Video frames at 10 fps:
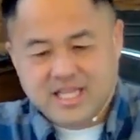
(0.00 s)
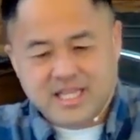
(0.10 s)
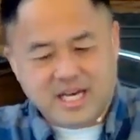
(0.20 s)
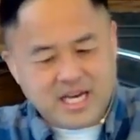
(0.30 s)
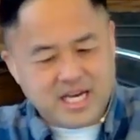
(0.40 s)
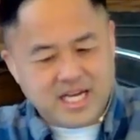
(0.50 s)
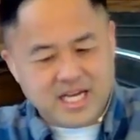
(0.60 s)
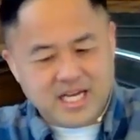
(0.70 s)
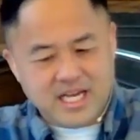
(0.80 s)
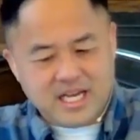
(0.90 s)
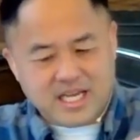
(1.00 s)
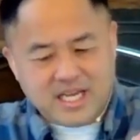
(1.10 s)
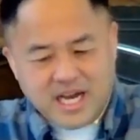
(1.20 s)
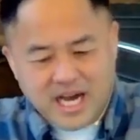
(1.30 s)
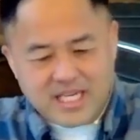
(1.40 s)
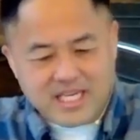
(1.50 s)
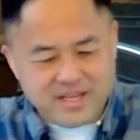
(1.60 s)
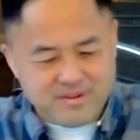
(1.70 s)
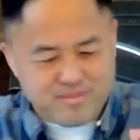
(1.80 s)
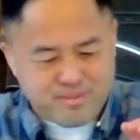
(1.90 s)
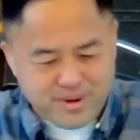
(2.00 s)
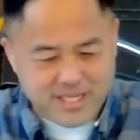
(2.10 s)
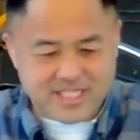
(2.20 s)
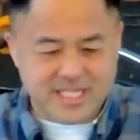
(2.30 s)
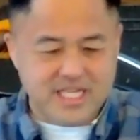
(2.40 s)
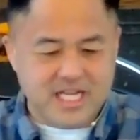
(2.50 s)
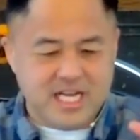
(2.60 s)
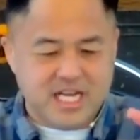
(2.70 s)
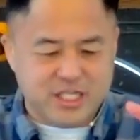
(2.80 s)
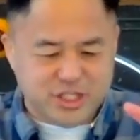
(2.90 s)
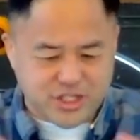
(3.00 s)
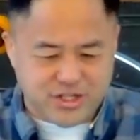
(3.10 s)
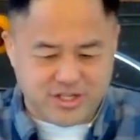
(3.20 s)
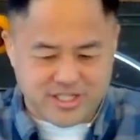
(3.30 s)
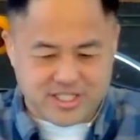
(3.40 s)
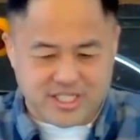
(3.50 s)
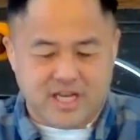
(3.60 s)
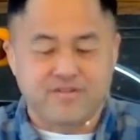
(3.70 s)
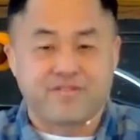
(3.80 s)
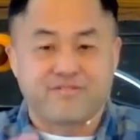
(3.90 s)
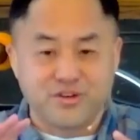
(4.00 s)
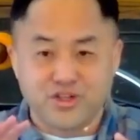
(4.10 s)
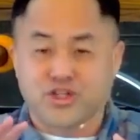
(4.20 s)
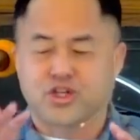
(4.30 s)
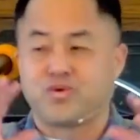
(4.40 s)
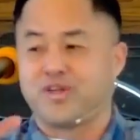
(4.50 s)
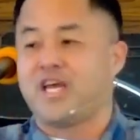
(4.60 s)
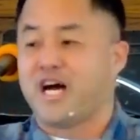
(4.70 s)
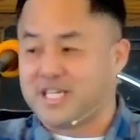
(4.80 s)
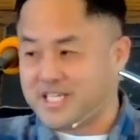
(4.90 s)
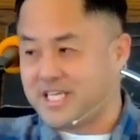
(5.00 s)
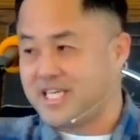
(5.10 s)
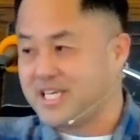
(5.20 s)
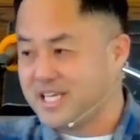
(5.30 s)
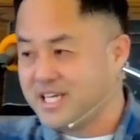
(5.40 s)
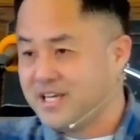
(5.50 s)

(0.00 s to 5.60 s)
the God-given present assurance of a future reality.